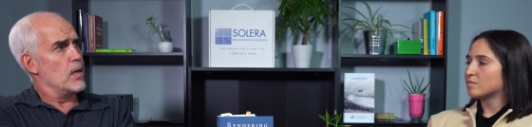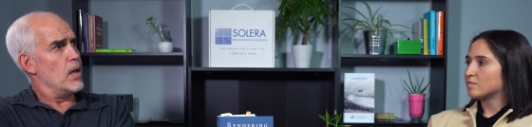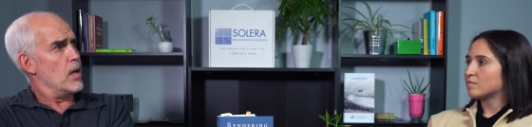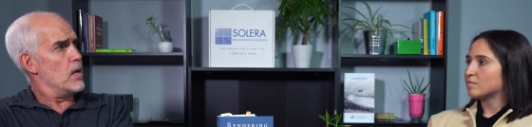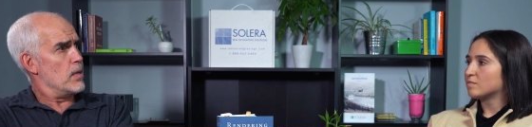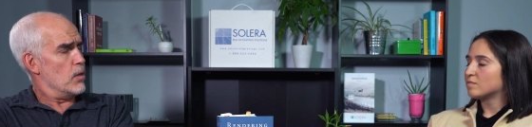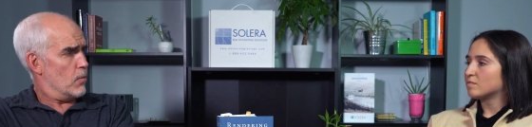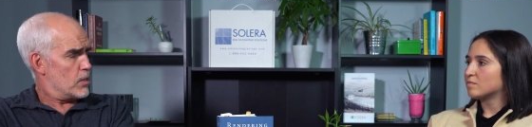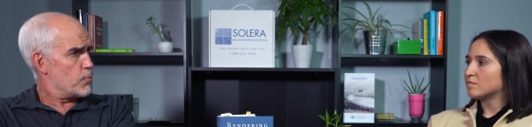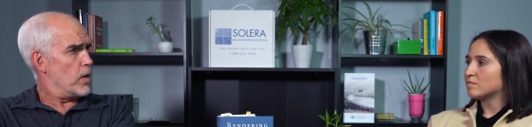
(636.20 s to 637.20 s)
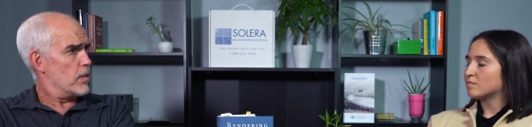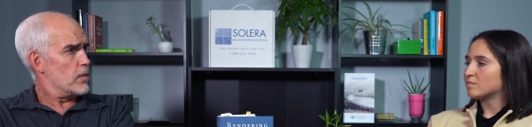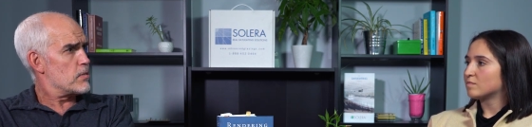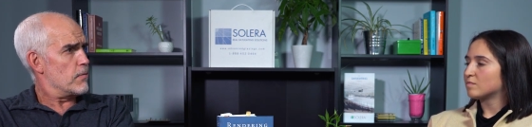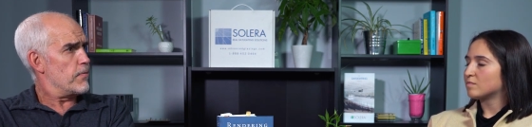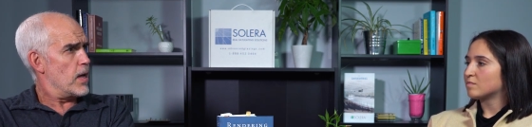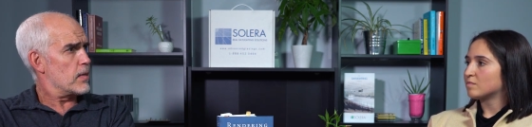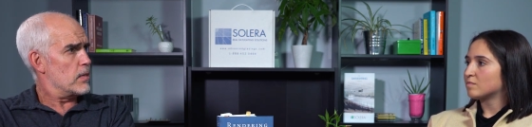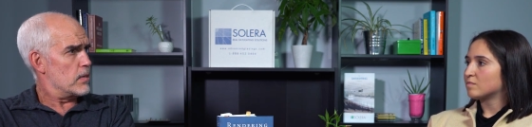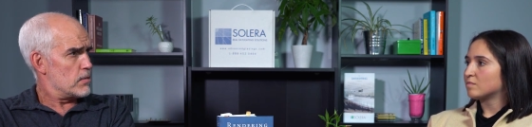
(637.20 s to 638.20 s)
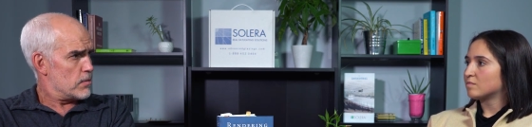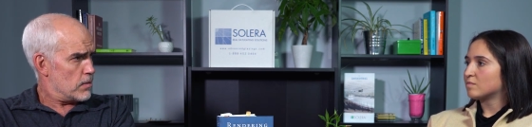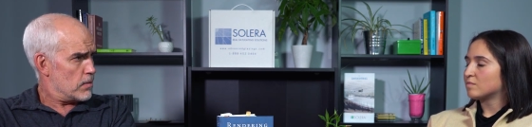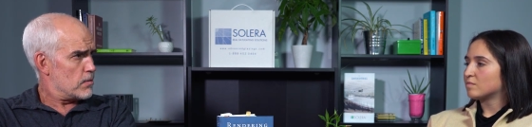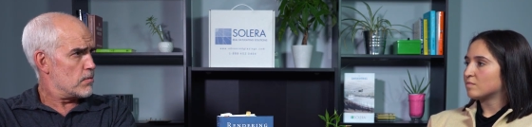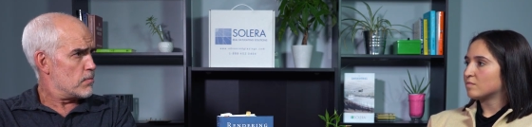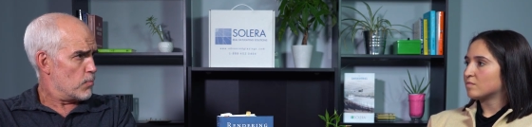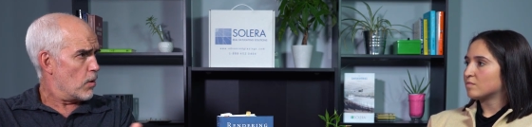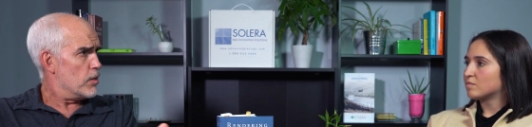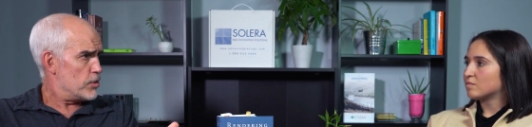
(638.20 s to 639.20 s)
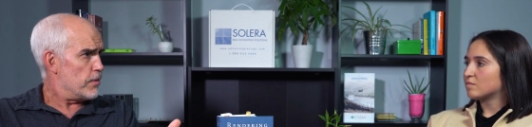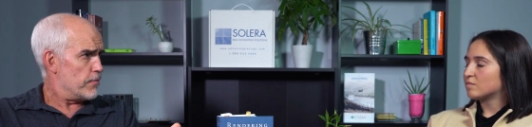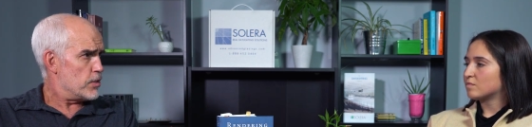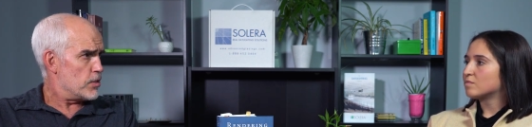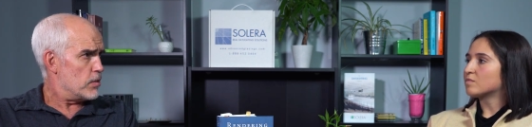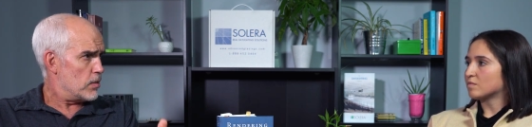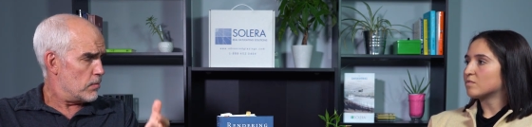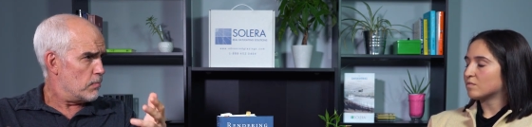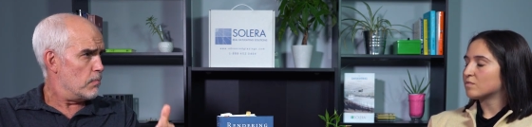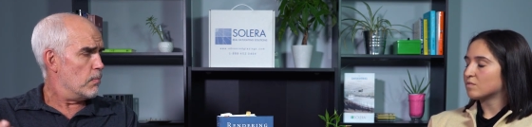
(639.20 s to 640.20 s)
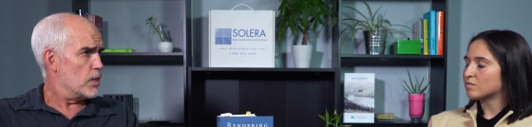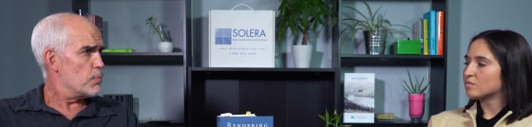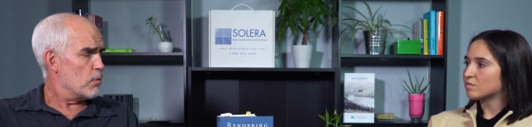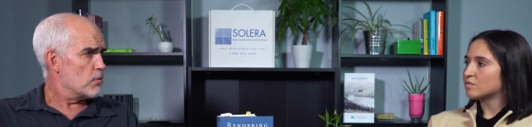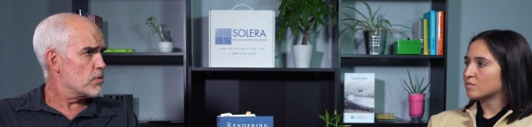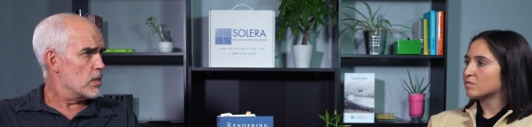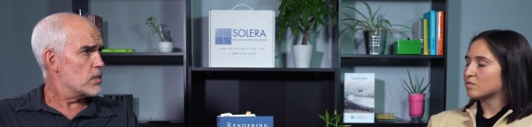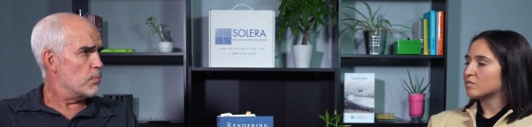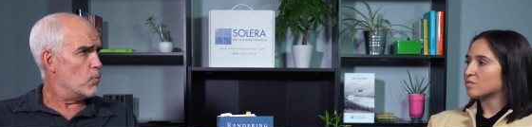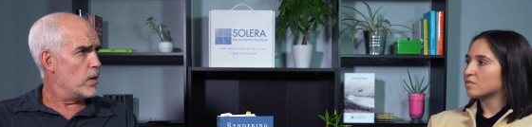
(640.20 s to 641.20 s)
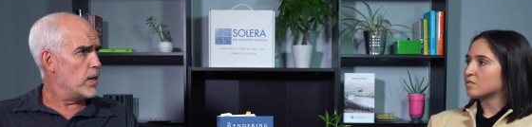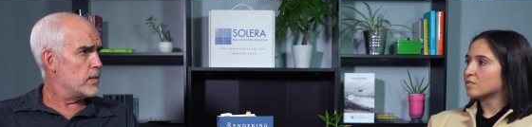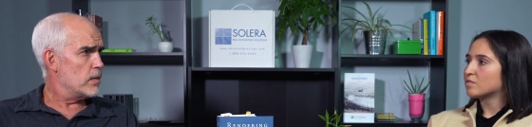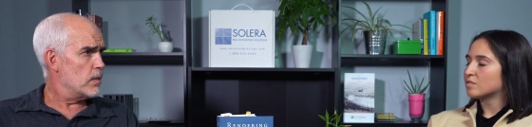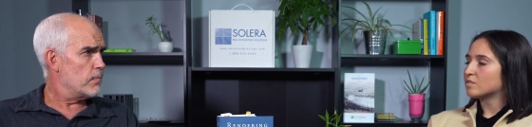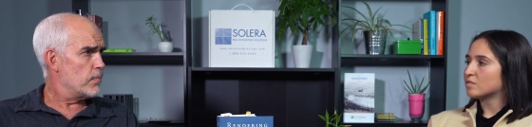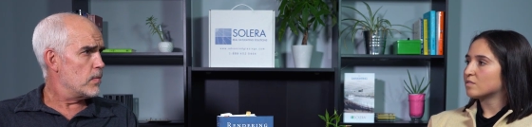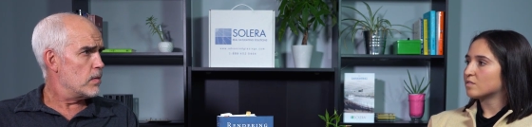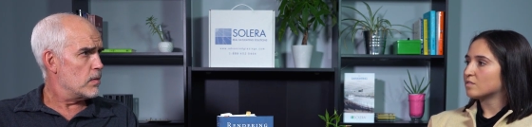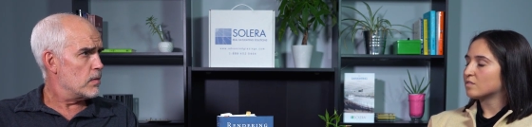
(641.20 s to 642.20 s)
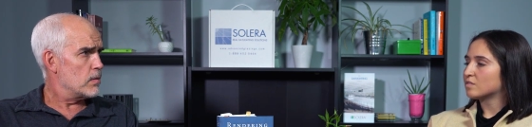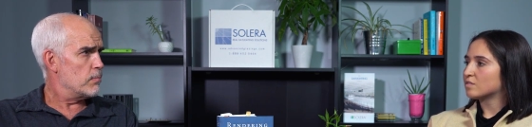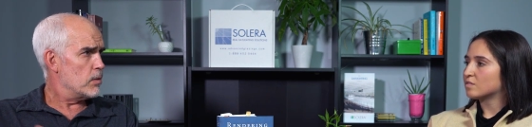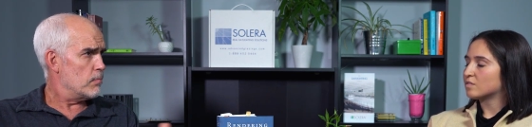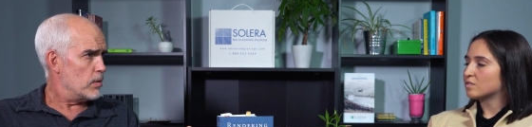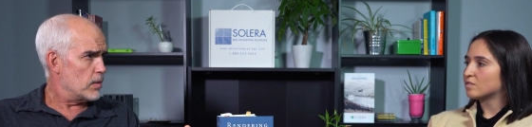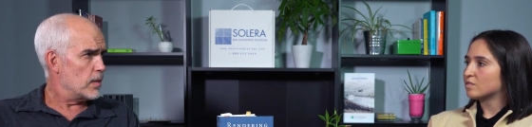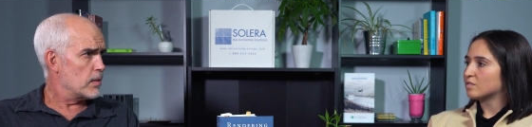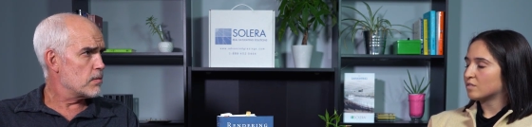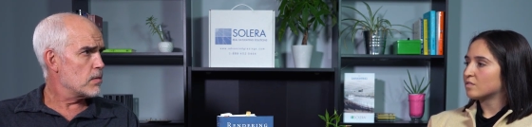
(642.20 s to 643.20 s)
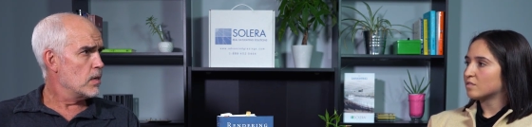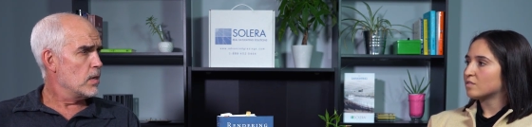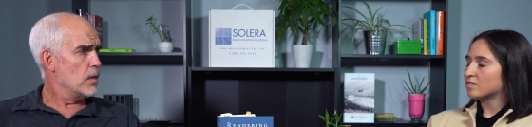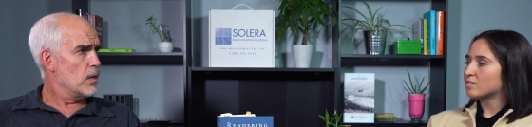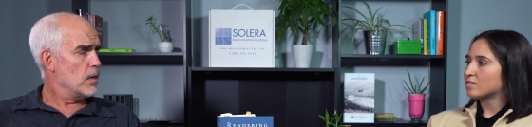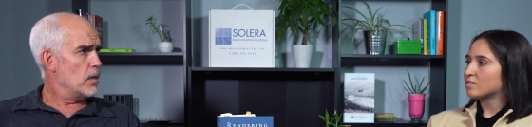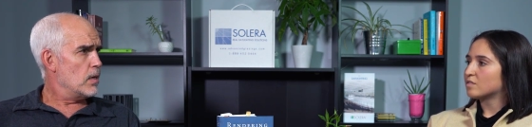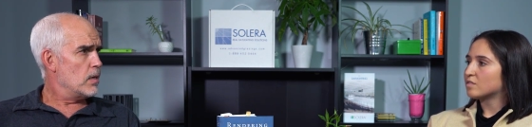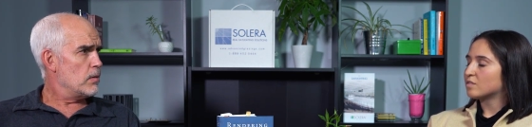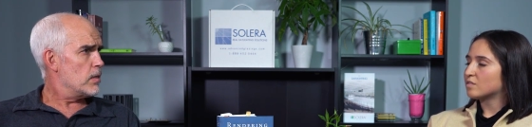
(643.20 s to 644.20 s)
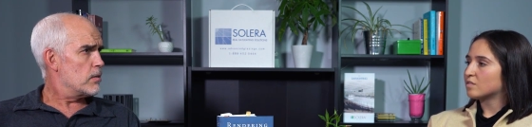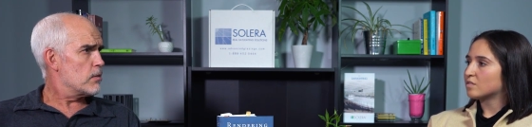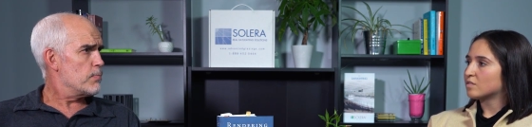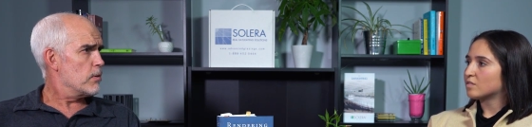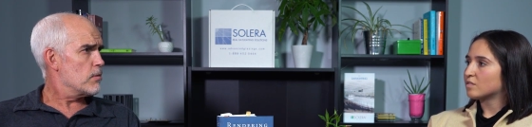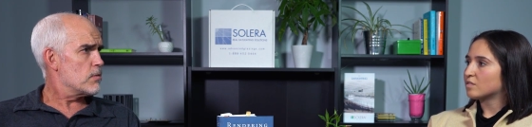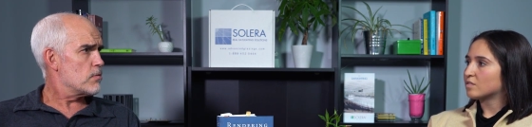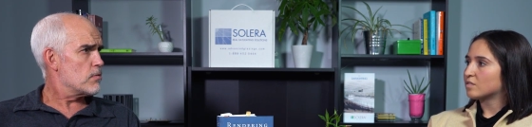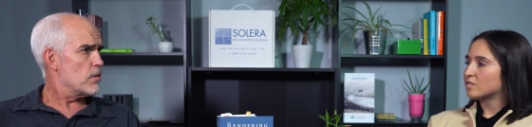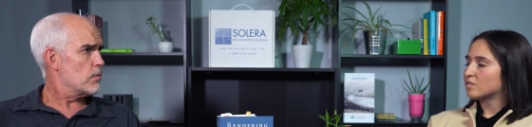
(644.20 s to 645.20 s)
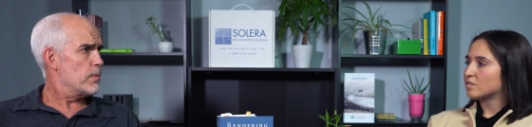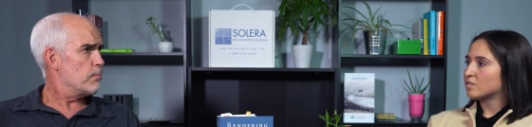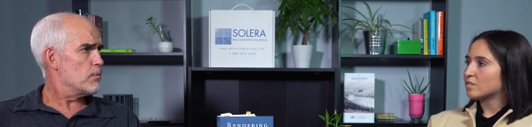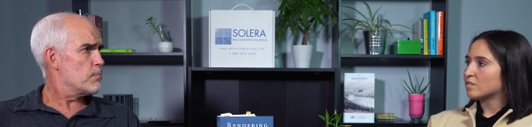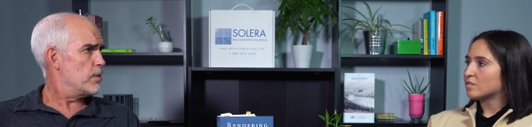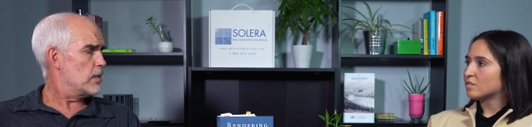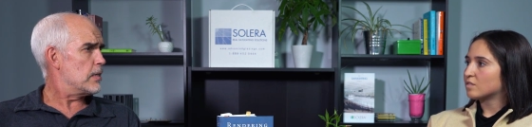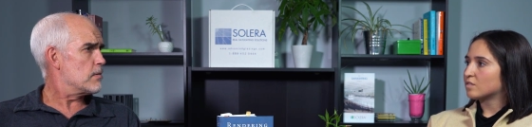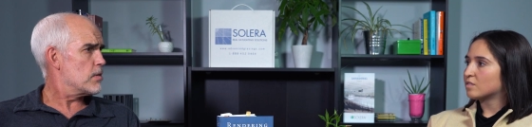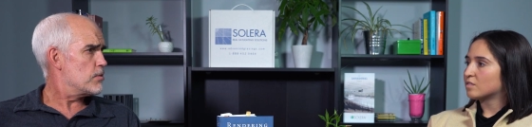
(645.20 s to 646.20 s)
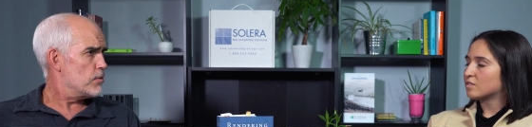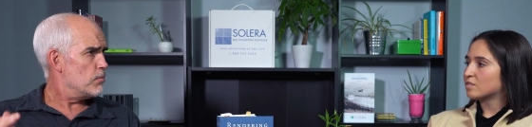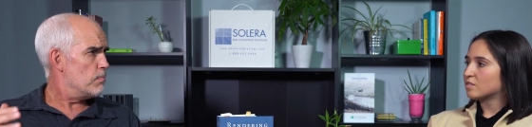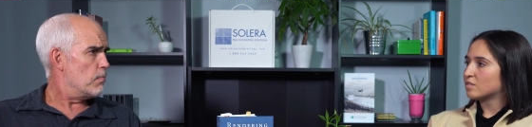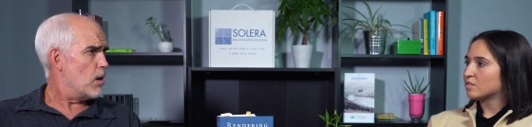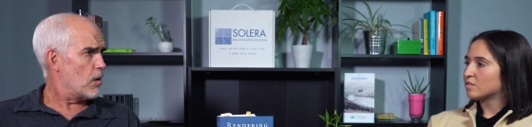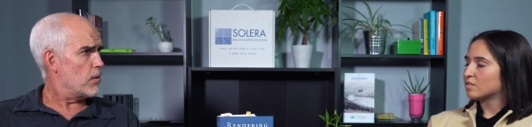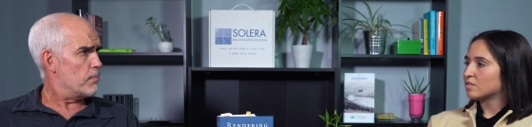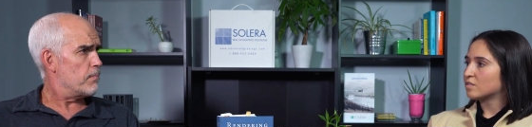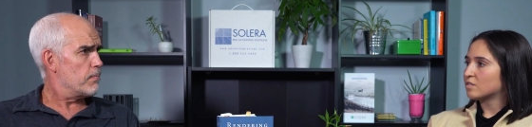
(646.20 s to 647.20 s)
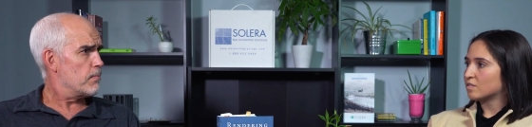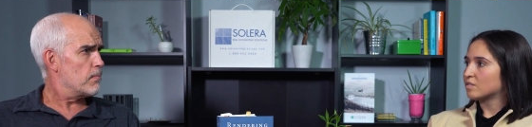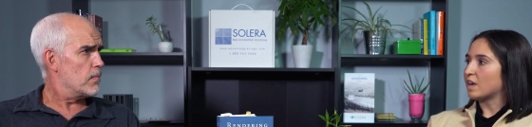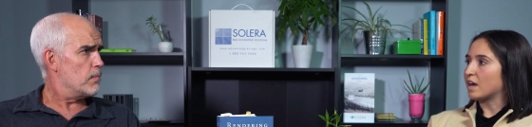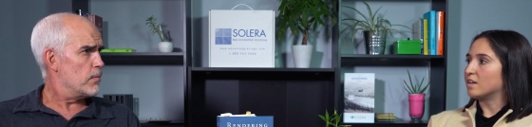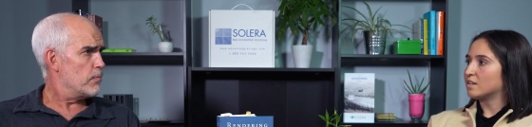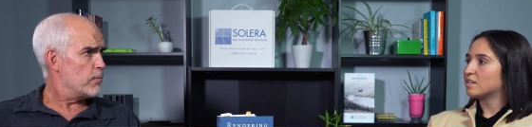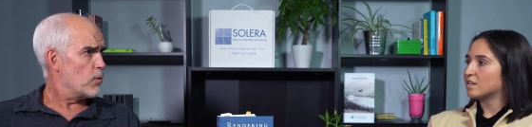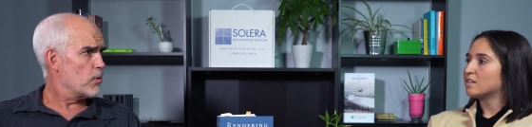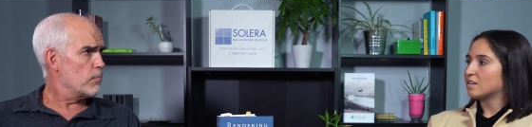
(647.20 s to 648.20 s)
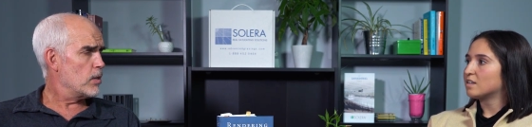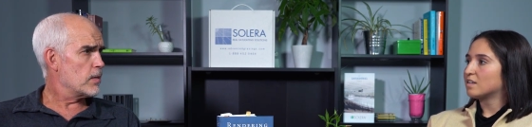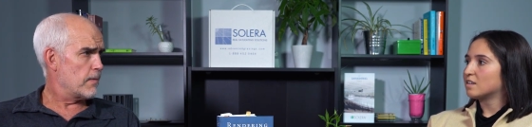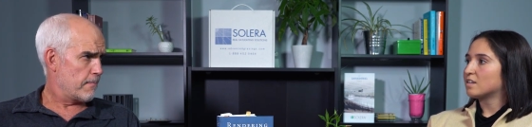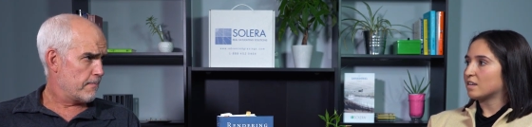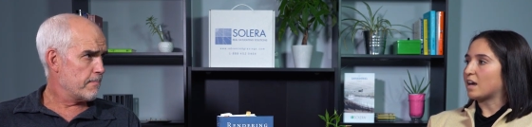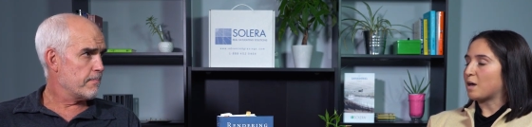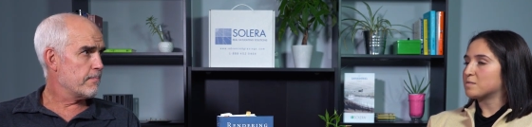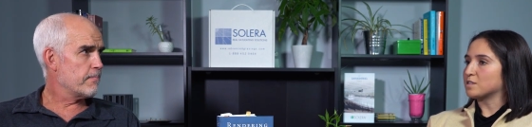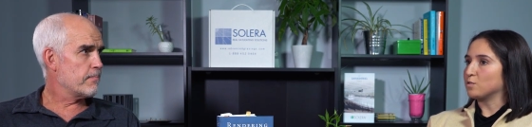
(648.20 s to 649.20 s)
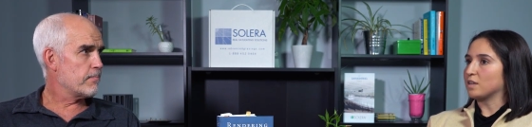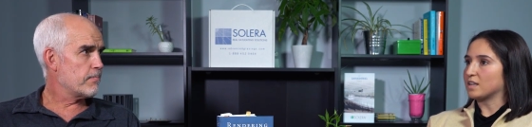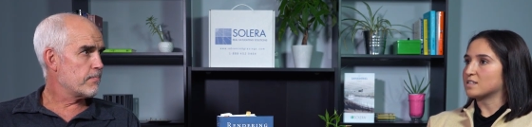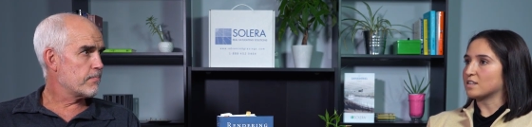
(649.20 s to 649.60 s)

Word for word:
Speaker 1: and you know, as well as the fact that it's it's more energy efficient and a much more sensible way to to, to build buildings and you get to experience other people's buildings as you model them yeah before they're built
Speaker 2: yeah absolutely it's